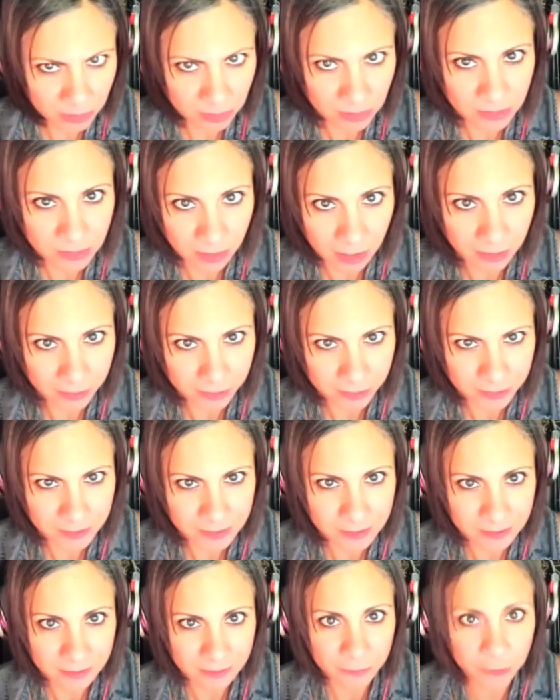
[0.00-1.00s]
million
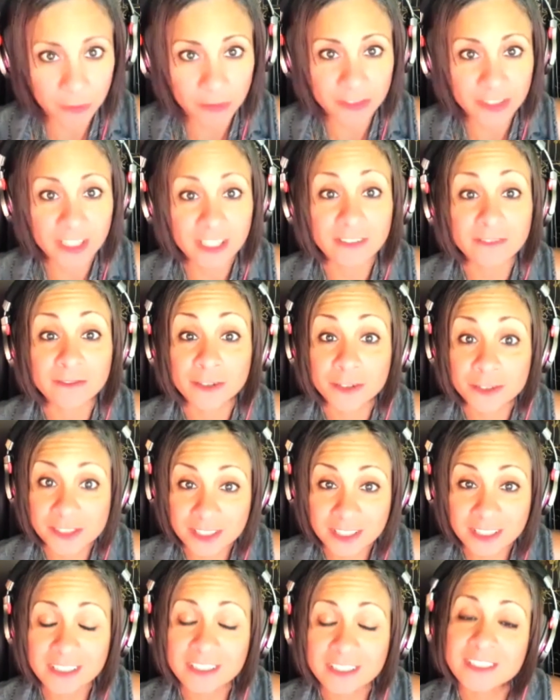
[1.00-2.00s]
for the
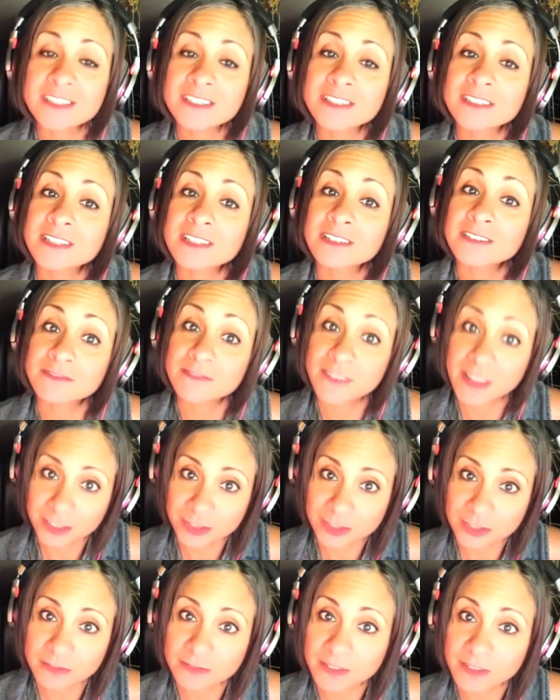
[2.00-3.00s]
Adversity into
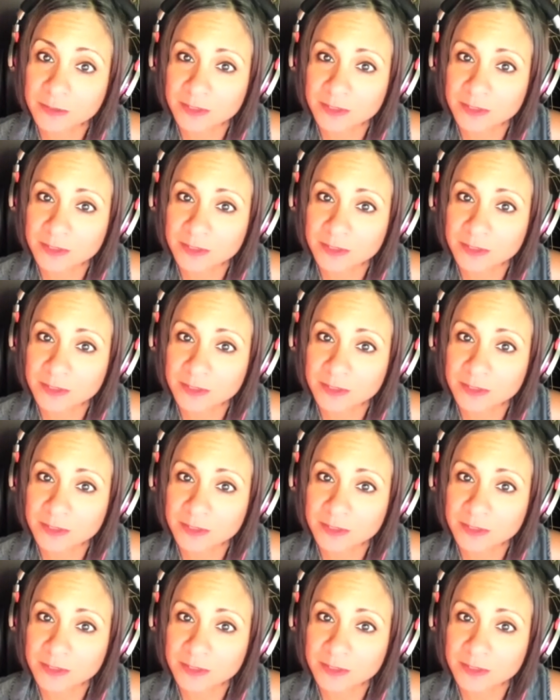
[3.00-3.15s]
Adventure